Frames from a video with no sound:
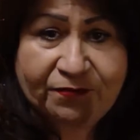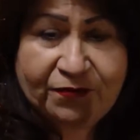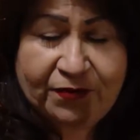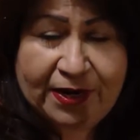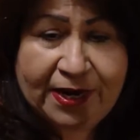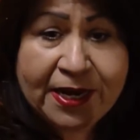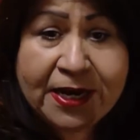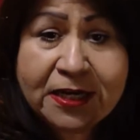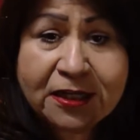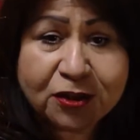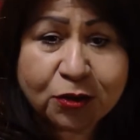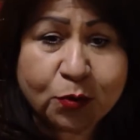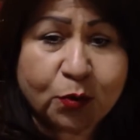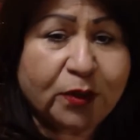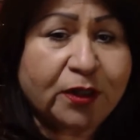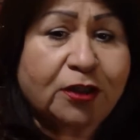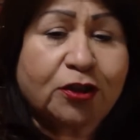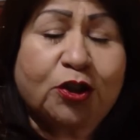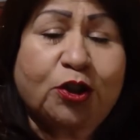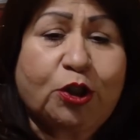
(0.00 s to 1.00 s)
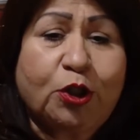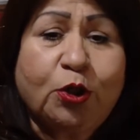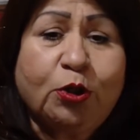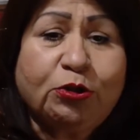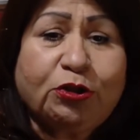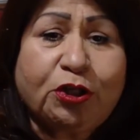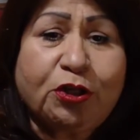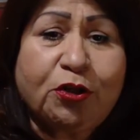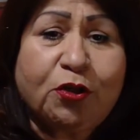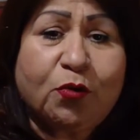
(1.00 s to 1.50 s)
of Israel
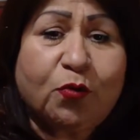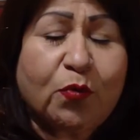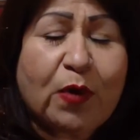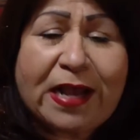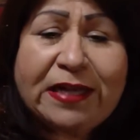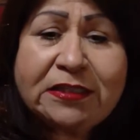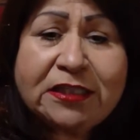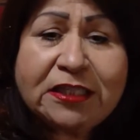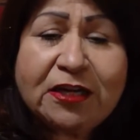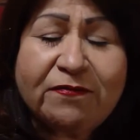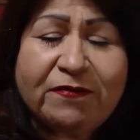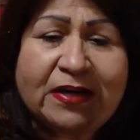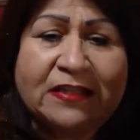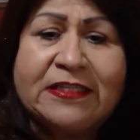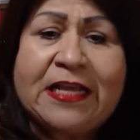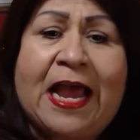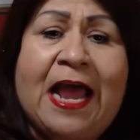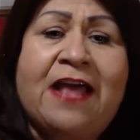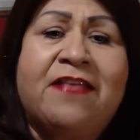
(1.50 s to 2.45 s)
do to the rest of us?